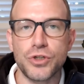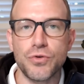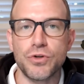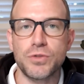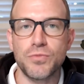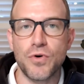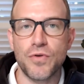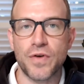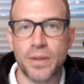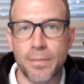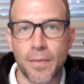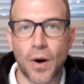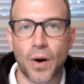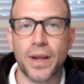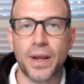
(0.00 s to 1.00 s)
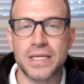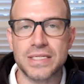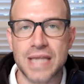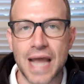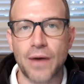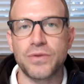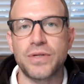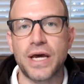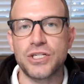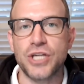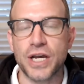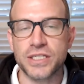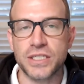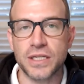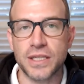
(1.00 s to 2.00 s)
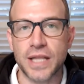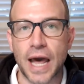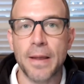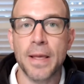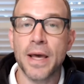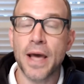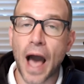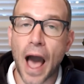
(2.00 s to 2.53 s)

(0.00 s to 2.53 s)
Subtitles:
huge move, and the market is now digesting that.